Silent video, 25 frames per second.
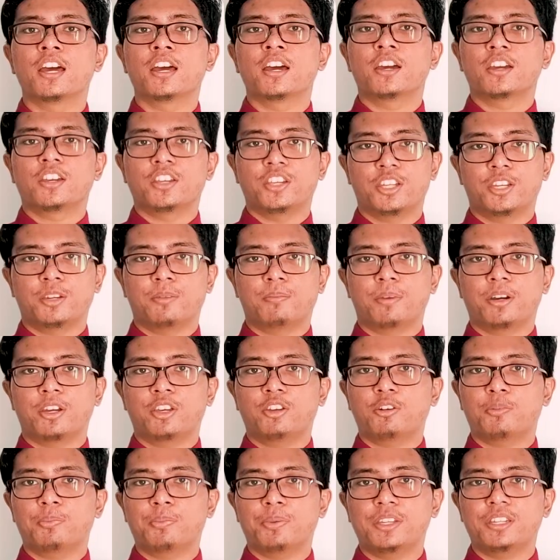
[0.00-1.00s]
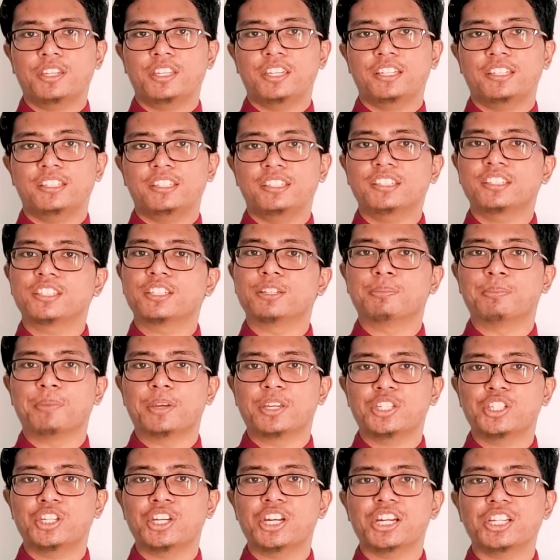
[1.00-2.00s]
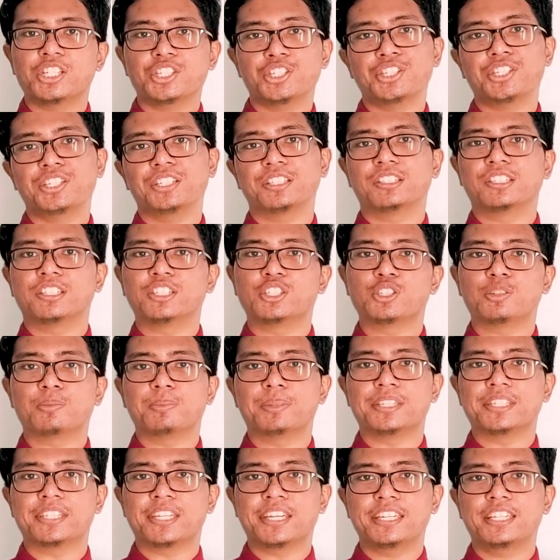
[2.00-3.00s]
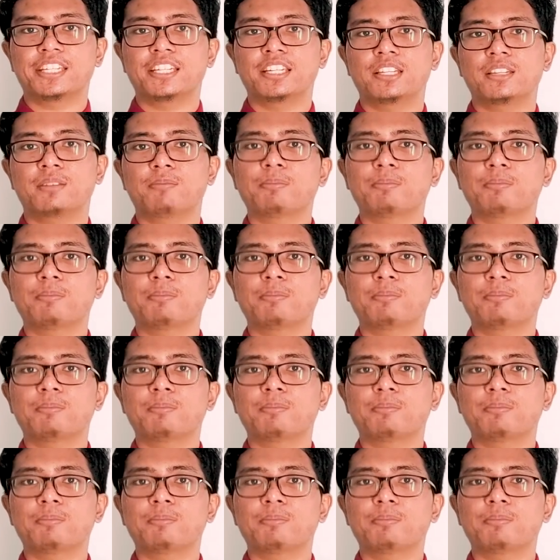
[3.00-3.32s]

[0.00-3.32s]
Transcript: In my opinion, the major action need to be taken by